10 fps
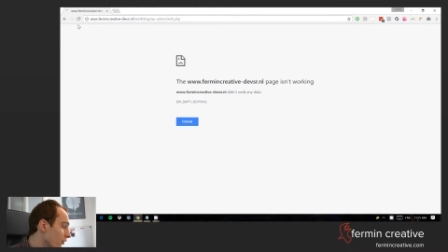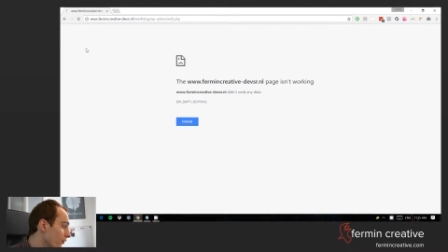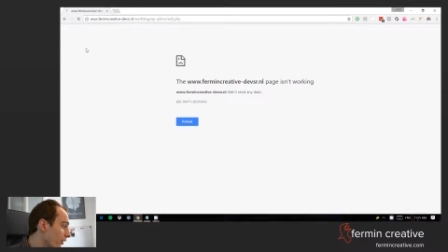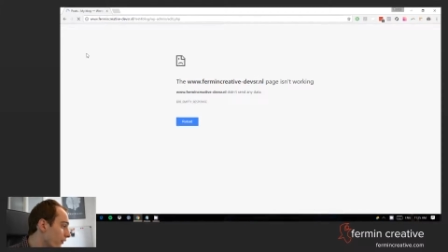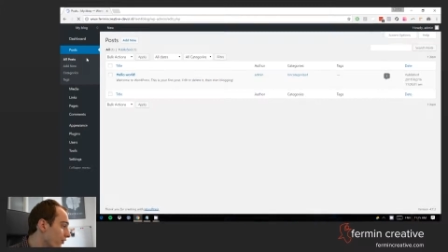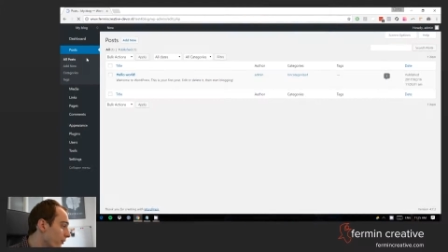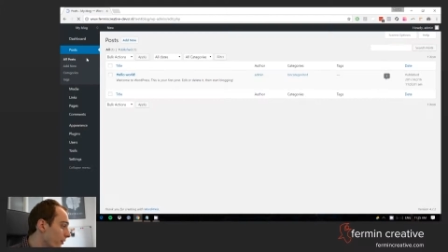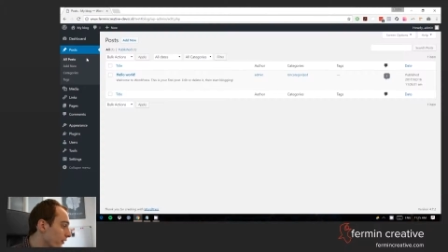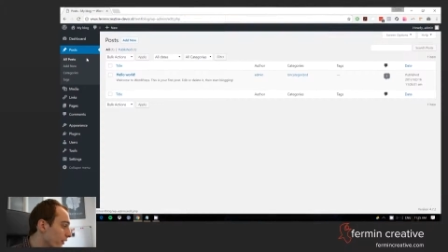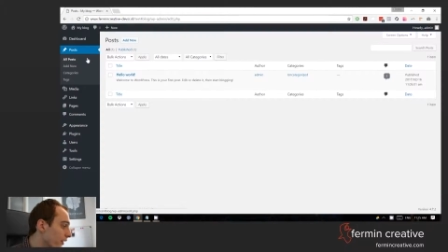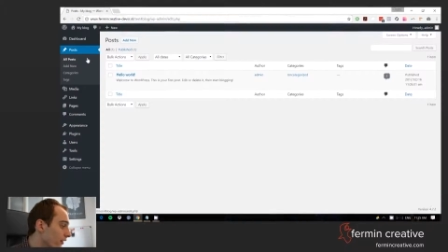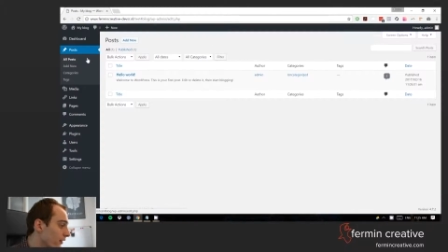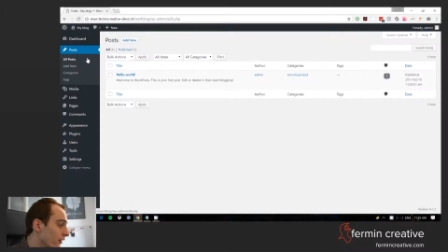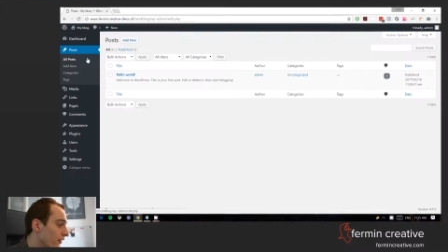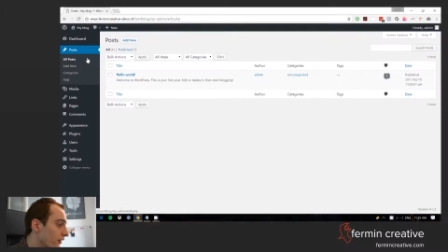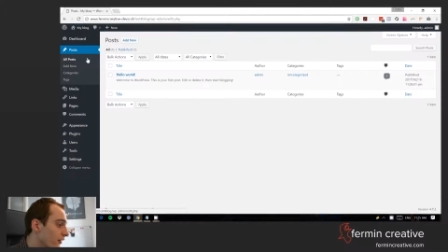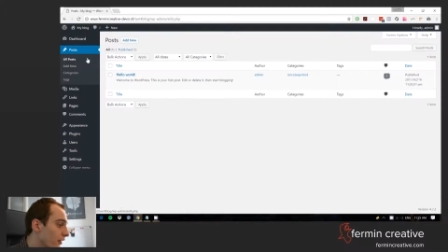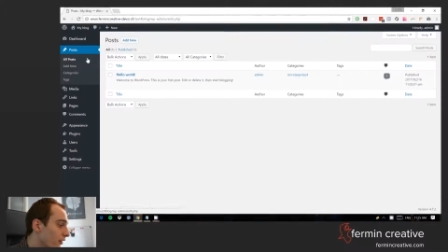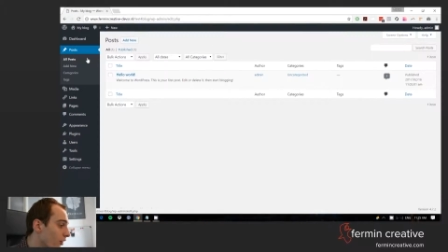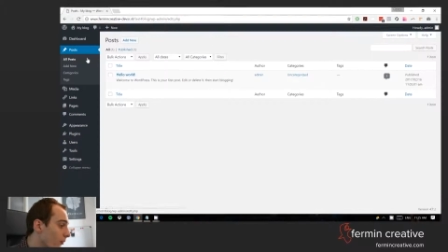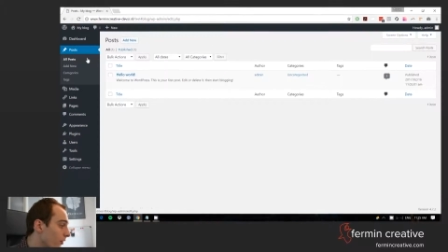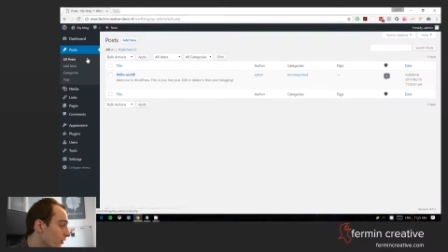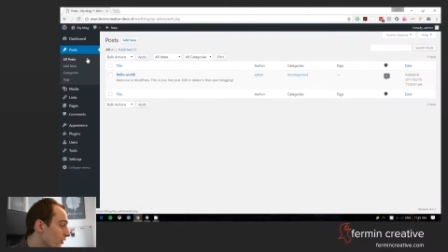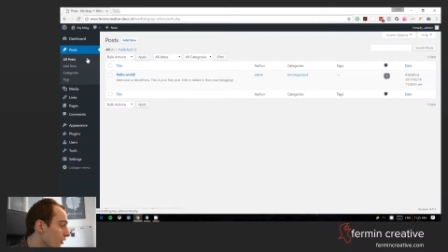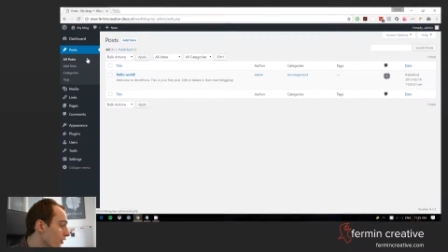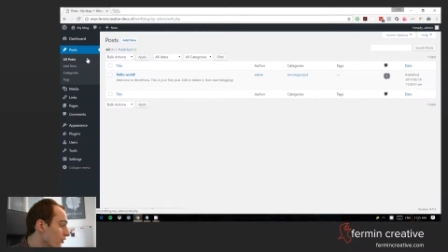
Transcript: very similar in common.